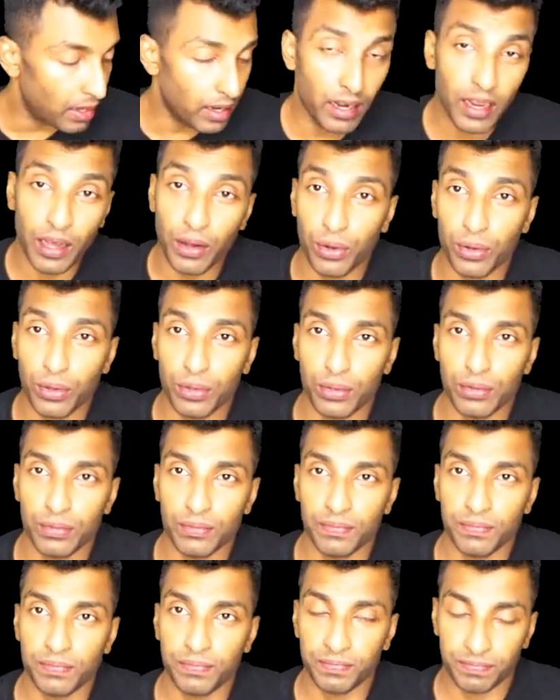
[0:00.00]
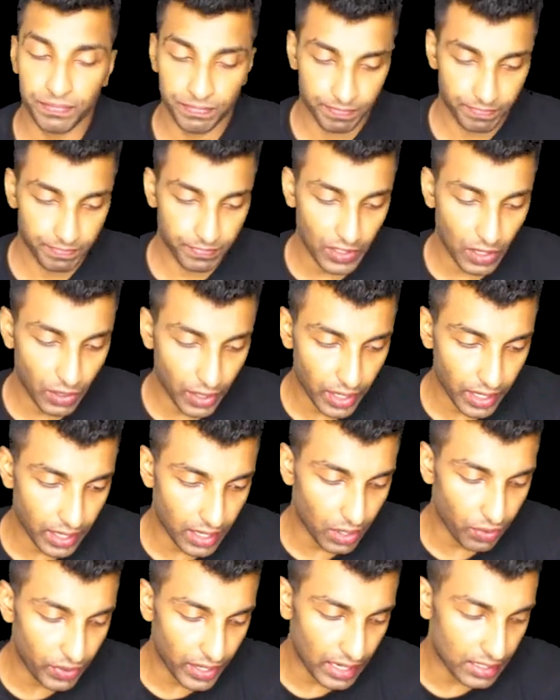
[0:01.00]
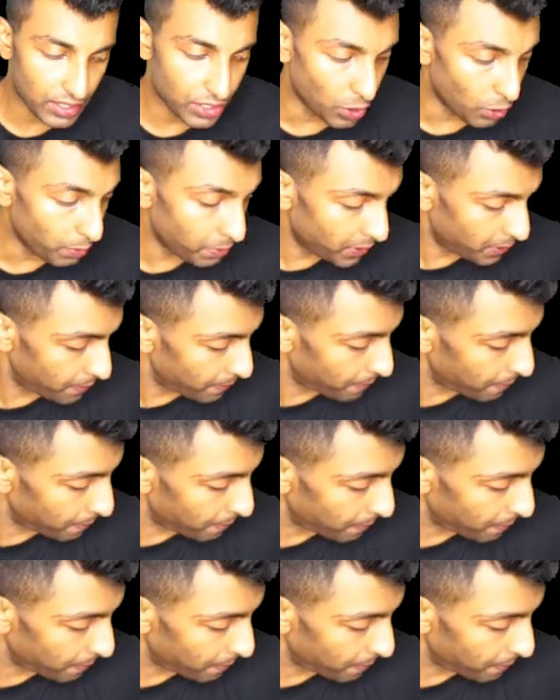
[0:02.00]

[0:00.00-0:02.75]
Now, okay, now we can stop.